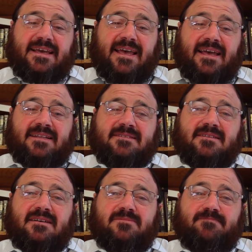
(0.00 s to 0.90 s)
And
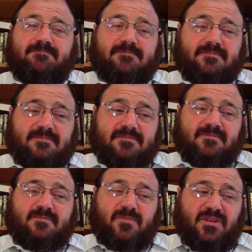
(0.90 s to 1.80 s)

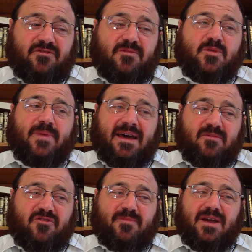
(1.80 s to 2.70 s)
from the bottom
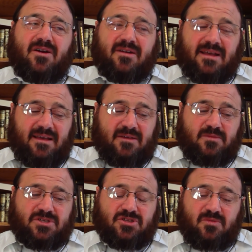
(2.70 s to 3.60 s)
of my heart, I
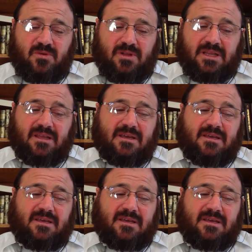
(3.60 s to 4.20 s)
wish you all